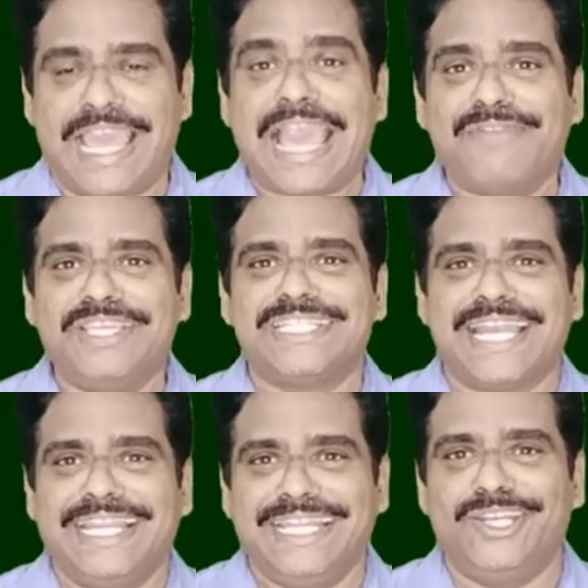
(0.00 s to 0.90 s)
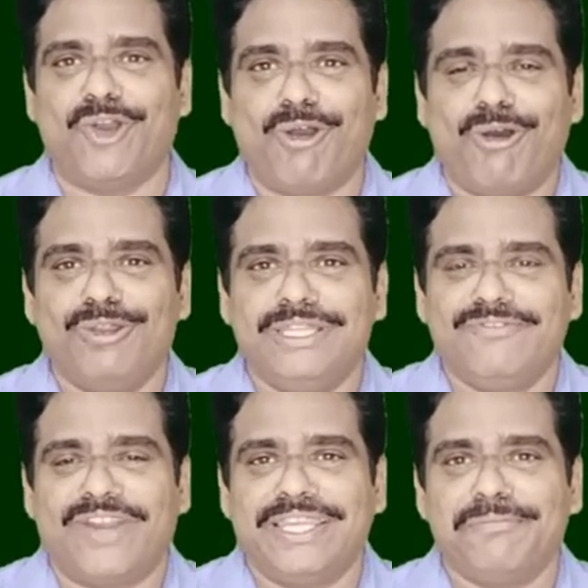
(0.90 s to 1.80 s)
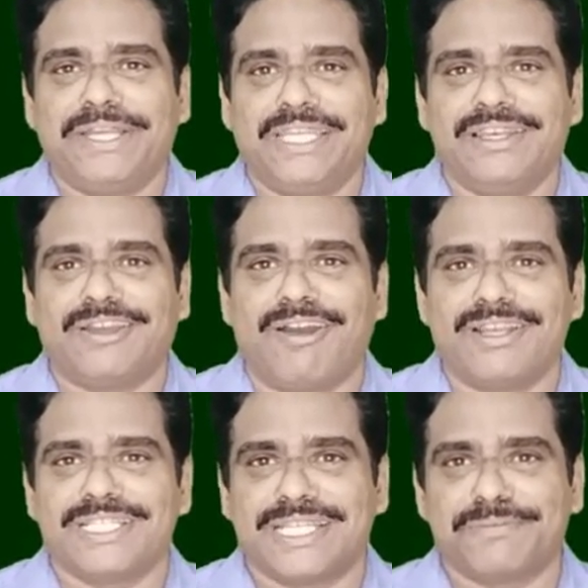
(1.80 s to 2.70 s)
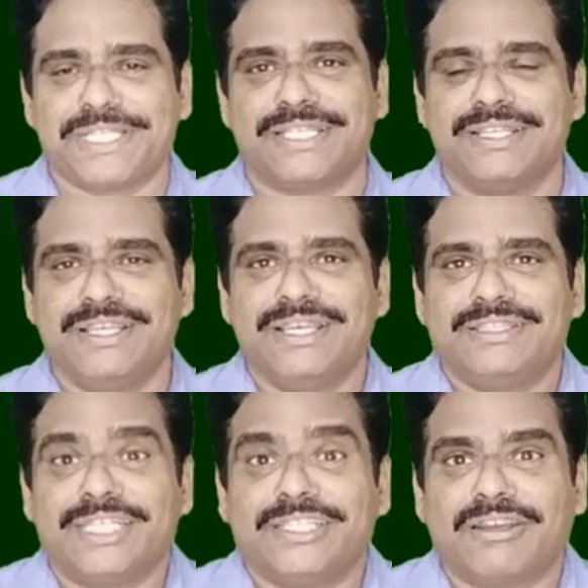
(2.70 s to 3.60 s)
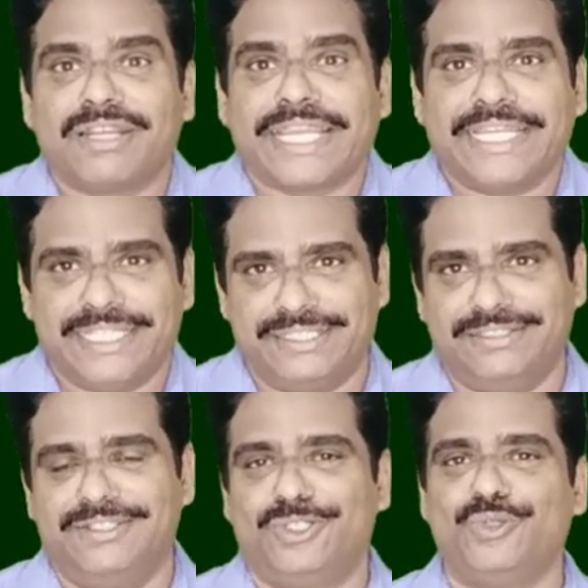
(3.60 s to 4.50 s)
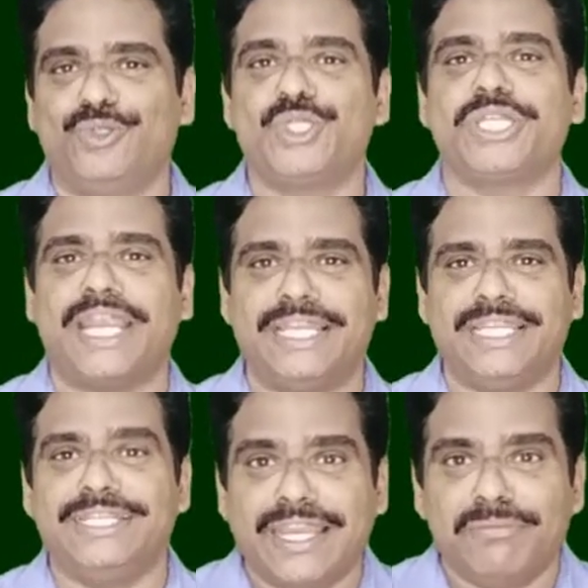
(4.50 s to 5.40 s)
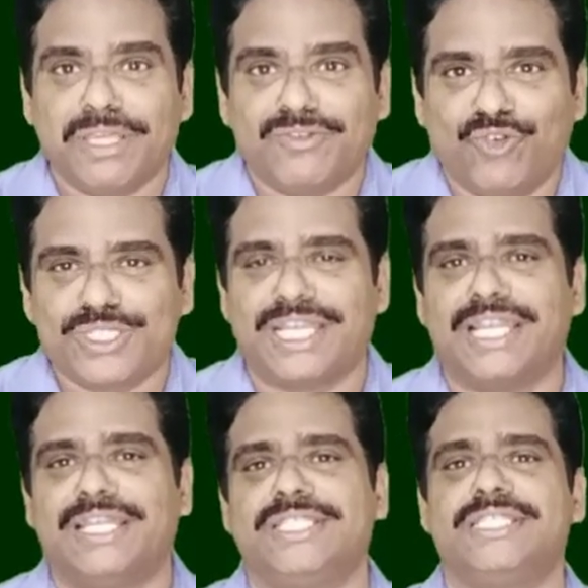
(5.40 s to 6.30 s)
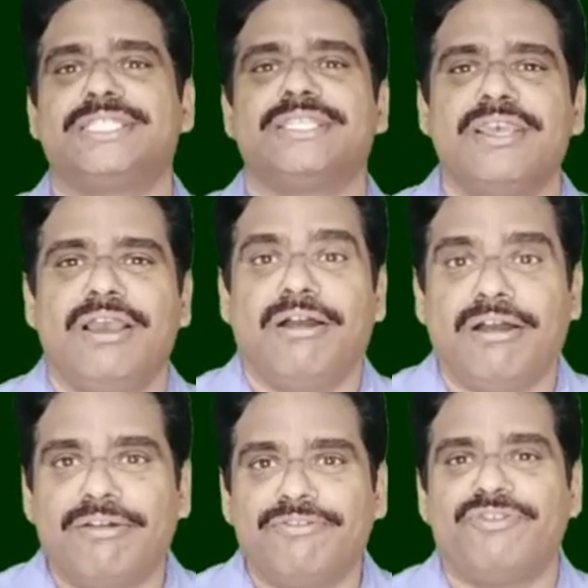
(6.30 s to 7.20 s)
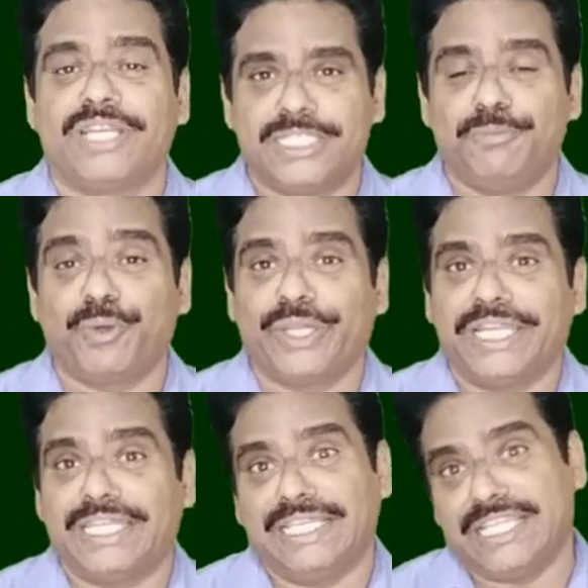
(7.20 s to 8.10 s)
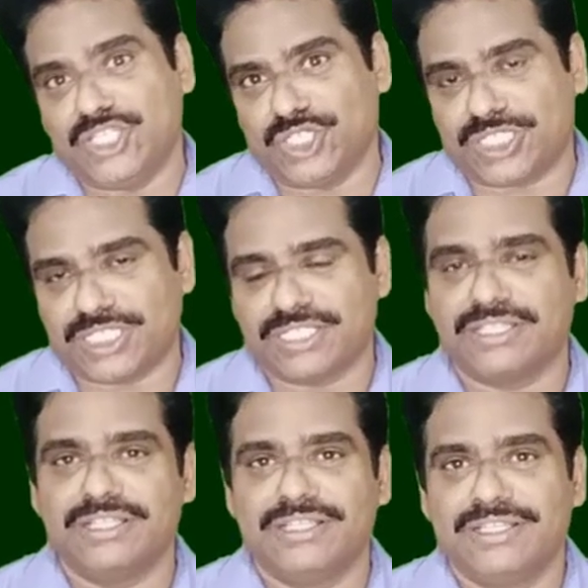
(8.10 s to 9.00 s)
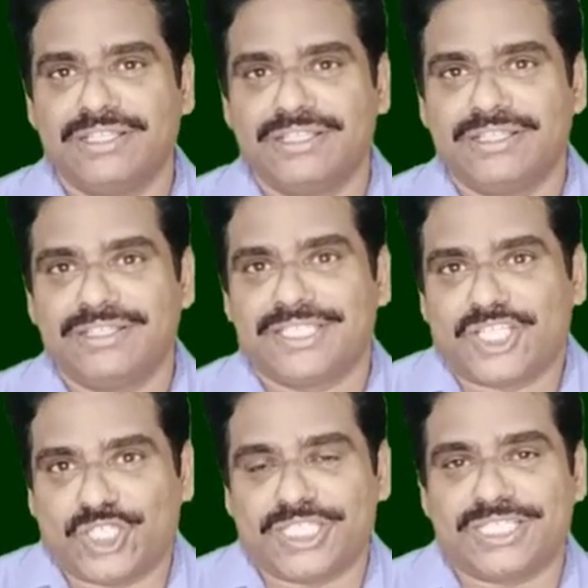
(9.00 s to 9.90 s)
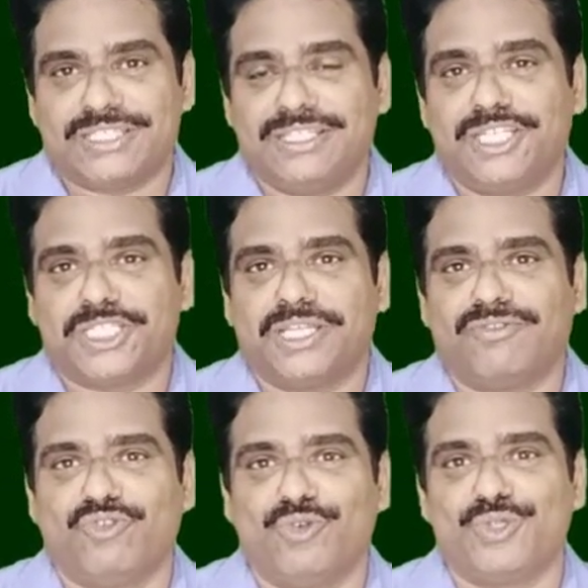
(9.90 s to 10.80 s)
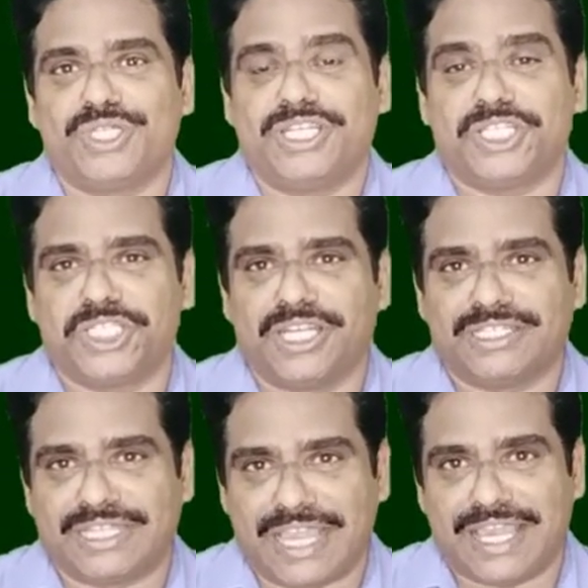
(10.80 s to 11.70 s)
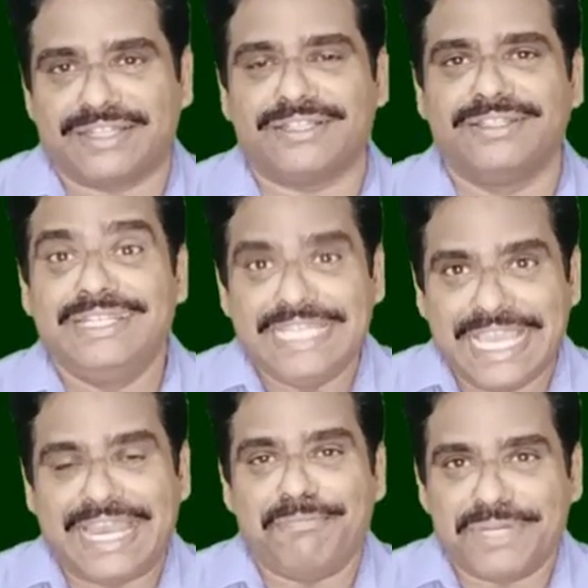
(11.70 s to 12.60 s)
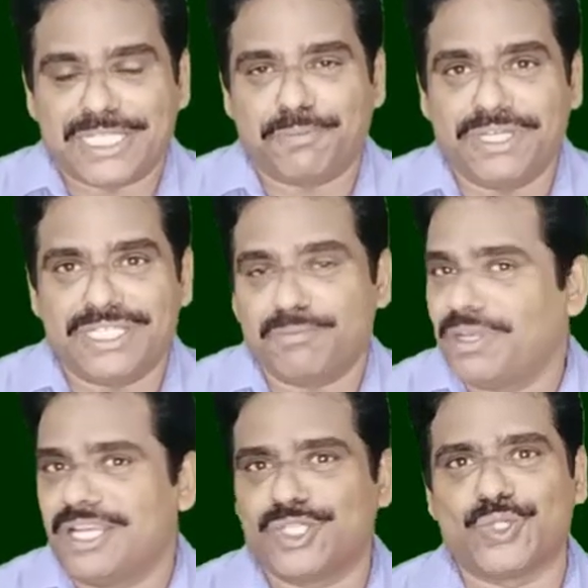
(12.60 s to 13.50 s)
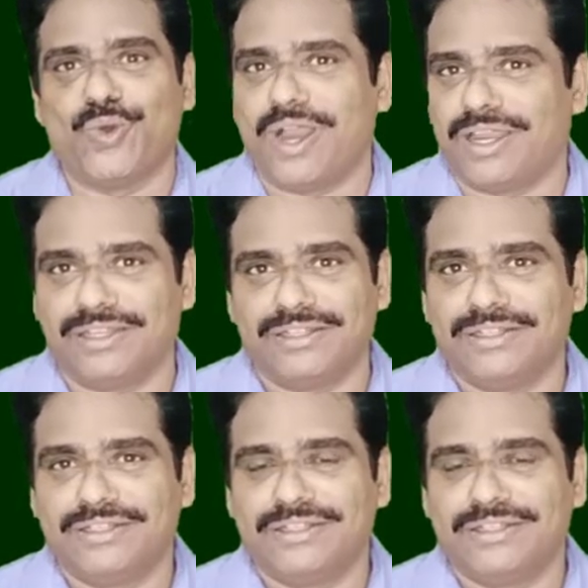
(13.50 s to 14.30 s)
Having studied all the fundamental concepts that were required to study dynamic force analysis of reciprocating engines, such as inertia force, inertia torque, D'Alembert's principle, and so on.